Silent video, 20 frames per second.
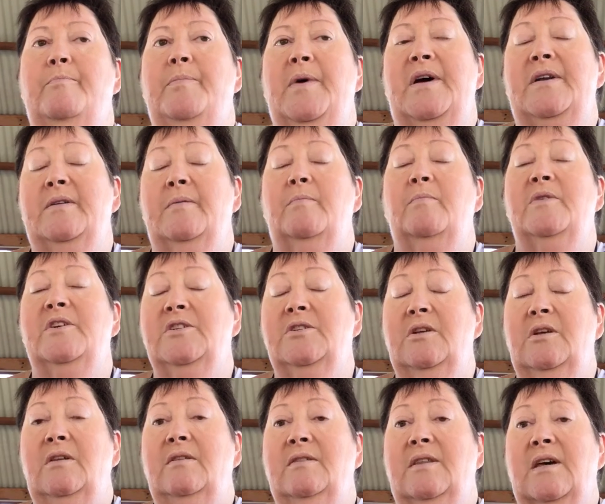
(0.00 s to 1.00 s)
but in
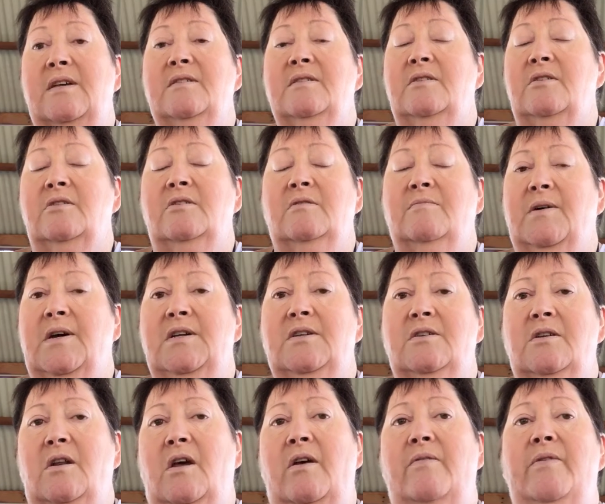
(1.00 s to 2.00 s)
wishing that
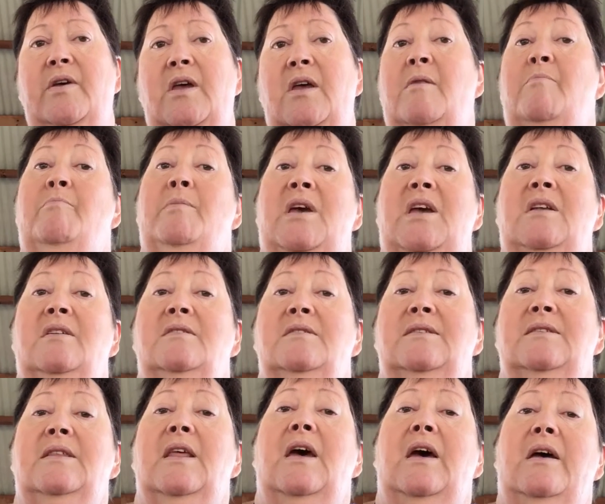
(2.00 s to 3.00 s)
situation over, it
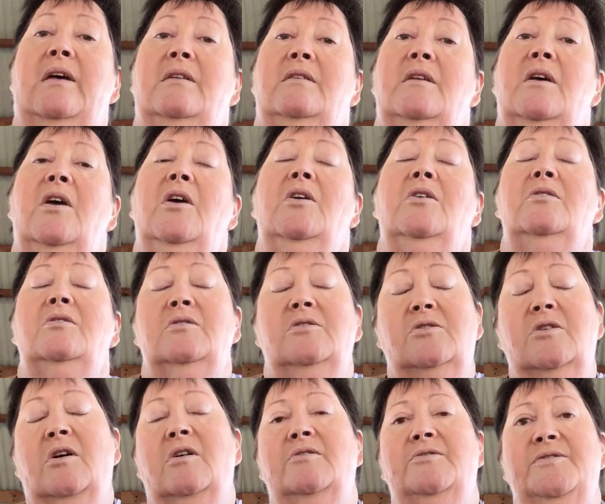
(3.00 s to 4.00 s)
means that your
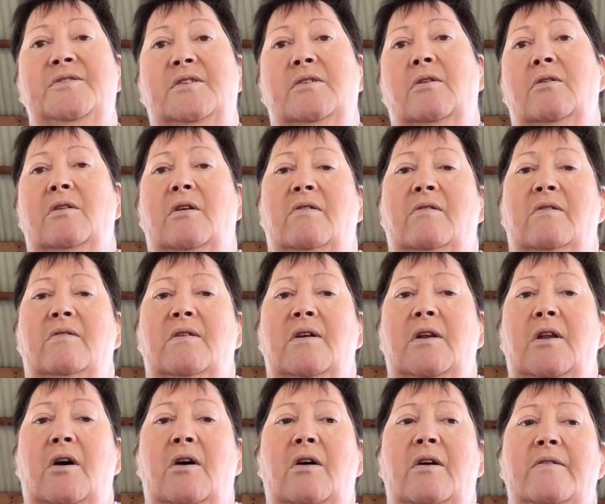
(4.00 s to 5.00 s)
child is no longer
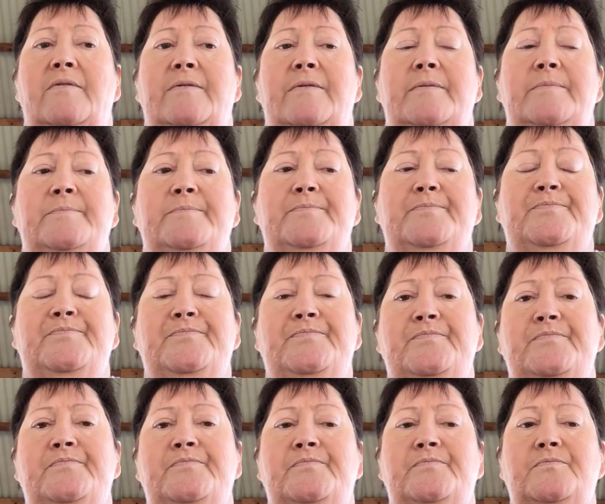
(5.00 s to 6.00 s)
alive.
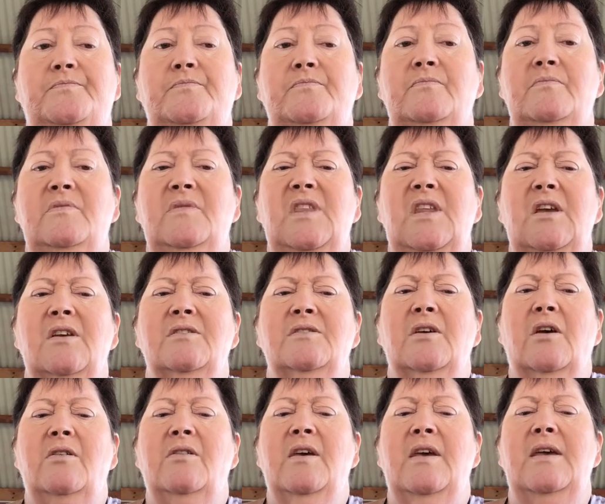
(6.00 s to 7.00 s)

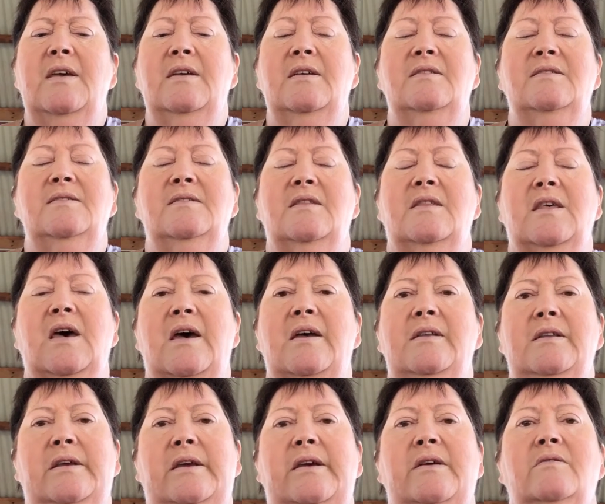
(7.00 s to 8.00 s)
So there is
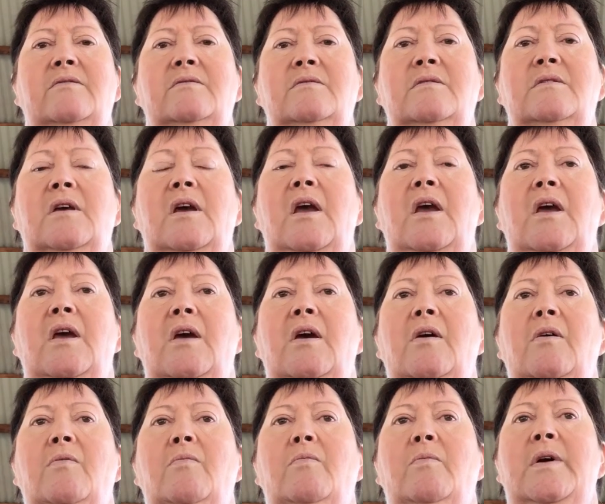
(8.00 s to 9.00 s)
that guilt,
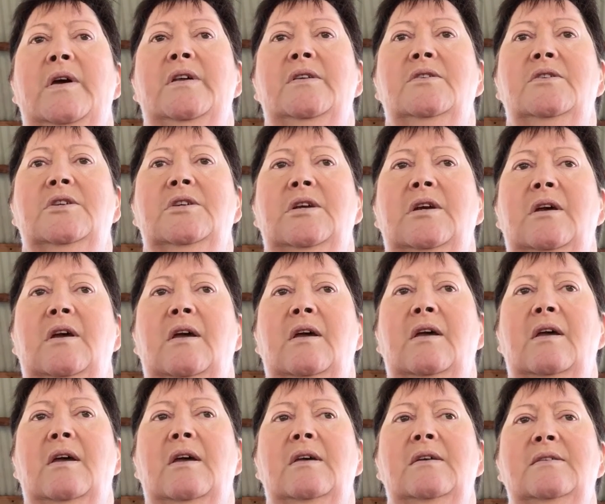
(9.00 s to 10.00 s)
which
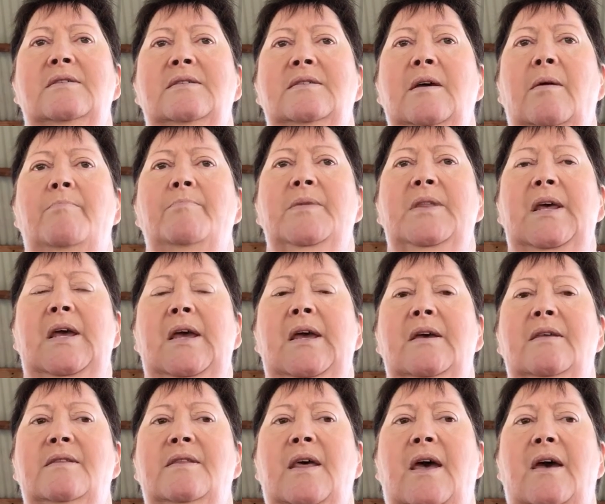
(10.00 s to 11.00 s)
is
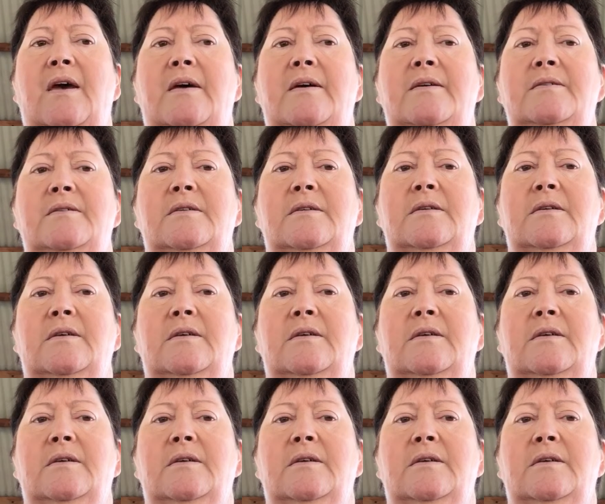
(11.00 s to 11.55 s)
something that